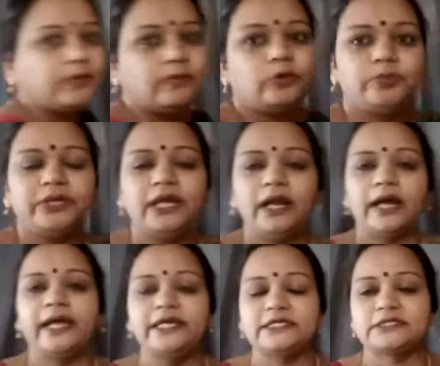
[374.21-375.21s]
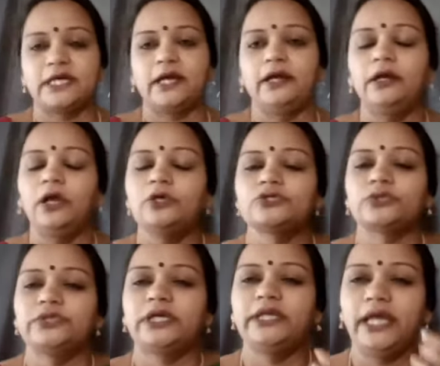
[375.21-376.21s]
them to be light and
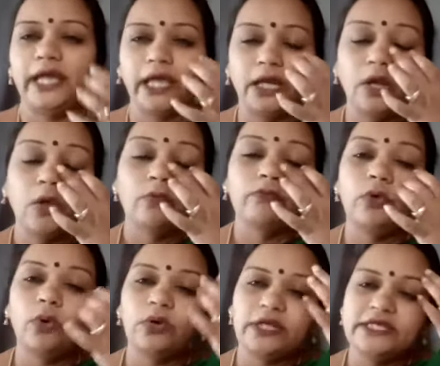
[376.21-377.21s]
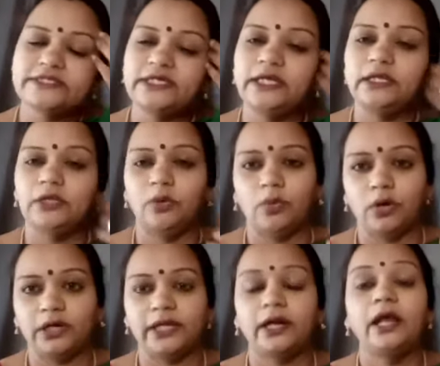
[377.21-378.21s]
so that they can float easily in the
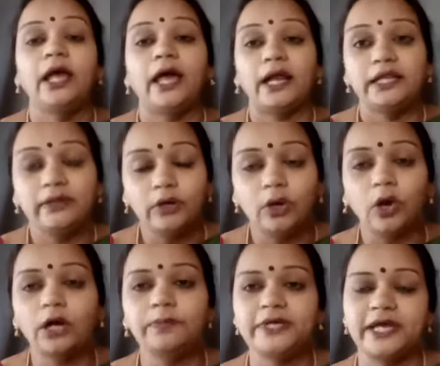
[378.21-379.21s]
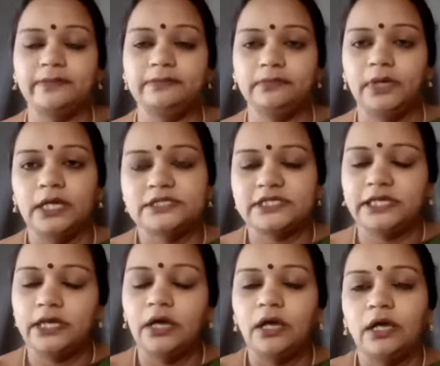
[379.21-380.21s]
water and they will not become,
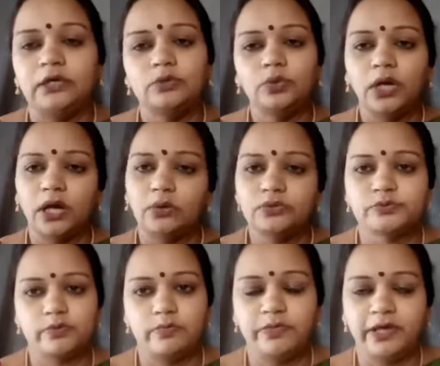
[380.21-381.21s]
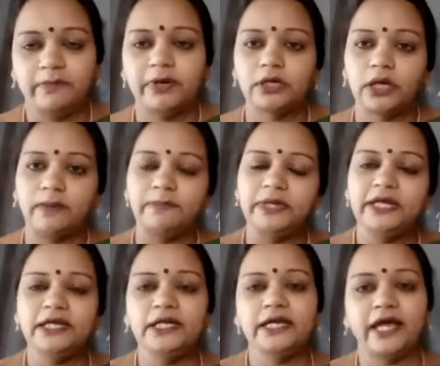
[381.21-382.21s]
see, you love swimming, but
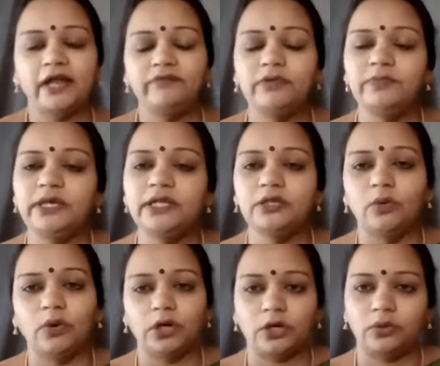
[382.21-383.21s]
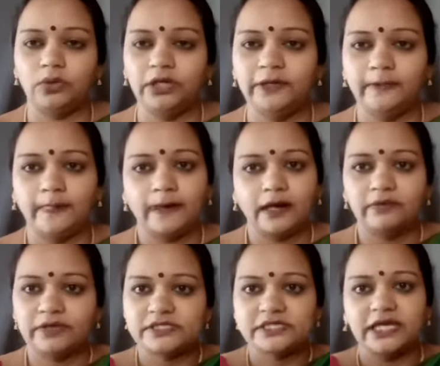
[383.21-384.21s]
completely can we be in the water only?
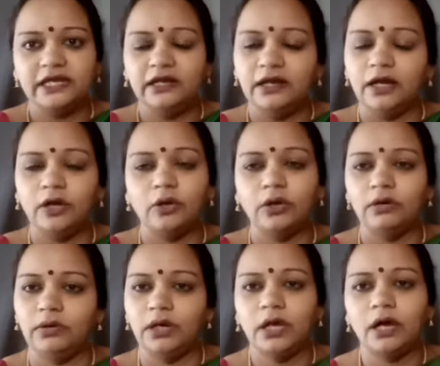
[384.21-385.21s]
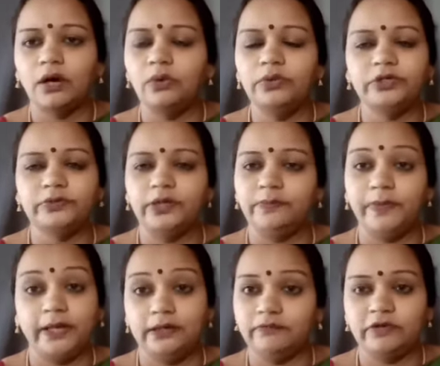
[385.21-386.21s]
Our skin and all, how it will
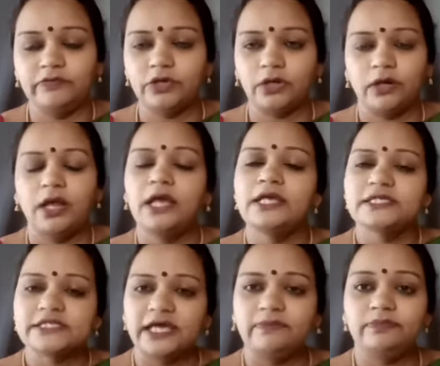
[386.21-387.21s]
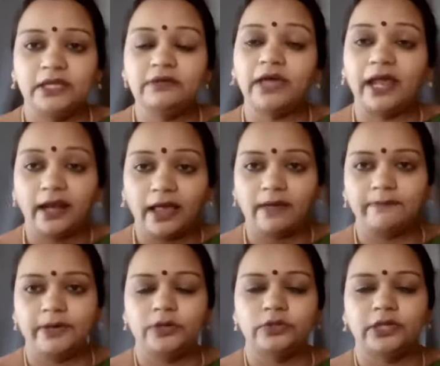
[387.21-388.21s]
pain when you are, same thing can
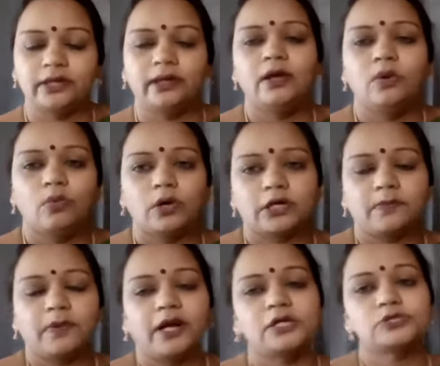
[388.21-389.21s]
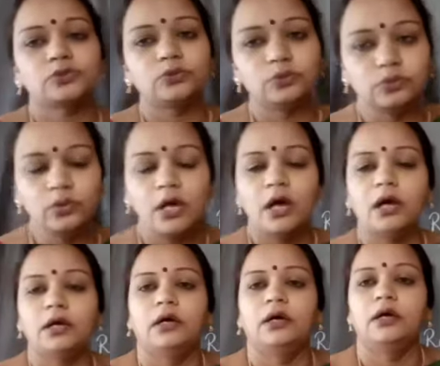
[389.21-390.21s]
happen to the water plant. So to
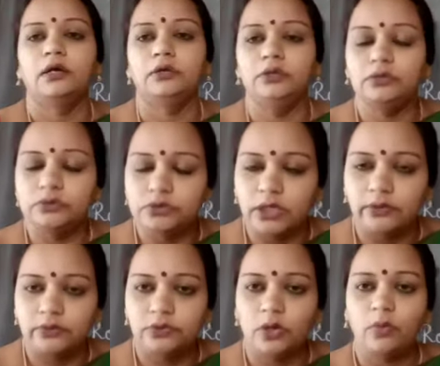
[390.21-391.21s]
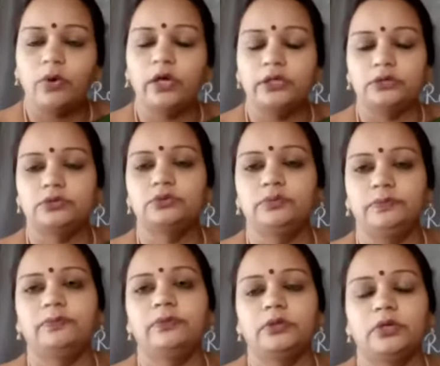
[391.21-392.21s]
avoid,
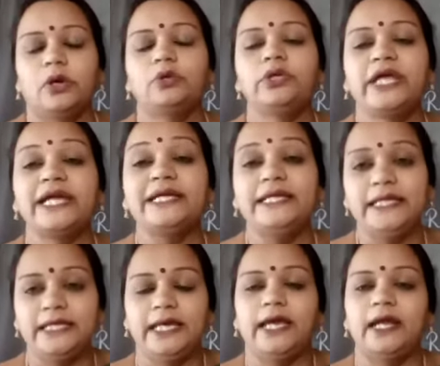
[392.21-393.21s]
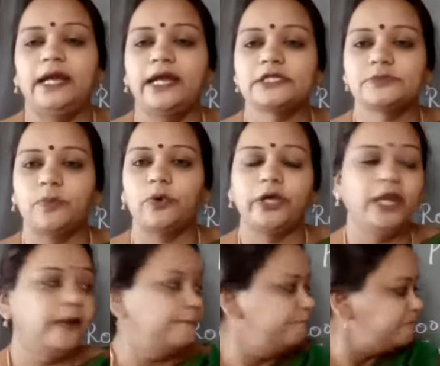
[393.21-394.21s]
to not to get decay and get
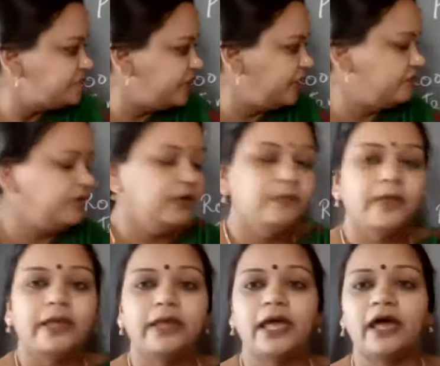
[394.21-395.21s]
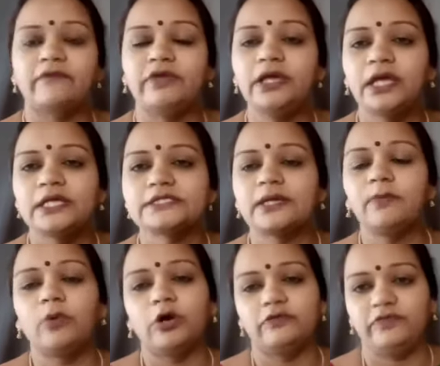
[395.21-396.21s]
spoiled, they will be having
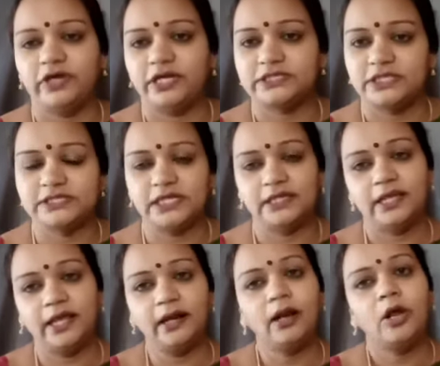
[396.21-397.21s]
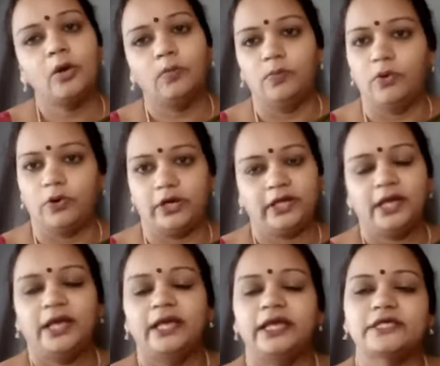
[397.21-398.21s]
some modifications in their
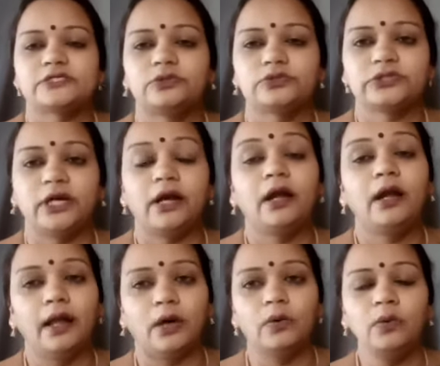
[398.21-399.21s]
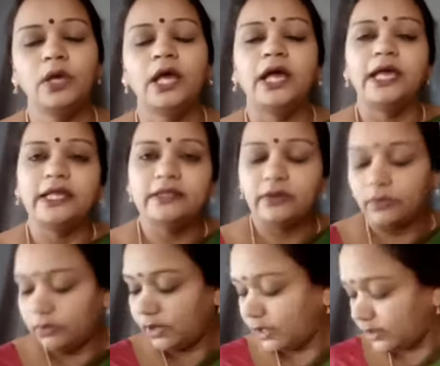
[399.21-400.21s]
body. Yes, no children. Now in
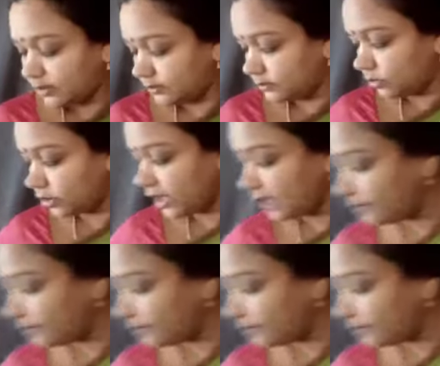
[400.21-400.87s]
the talking